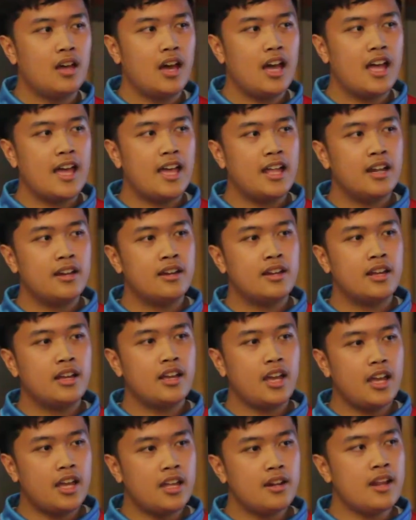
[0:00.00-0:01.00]
And
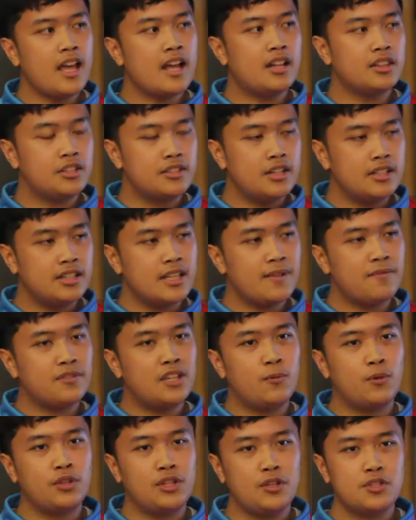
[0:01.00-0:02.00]
in alternative,
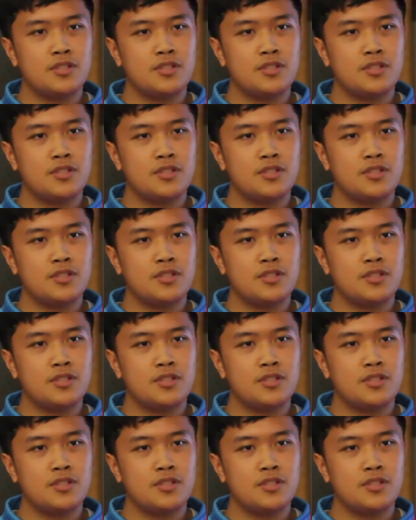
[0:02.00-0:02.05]
they would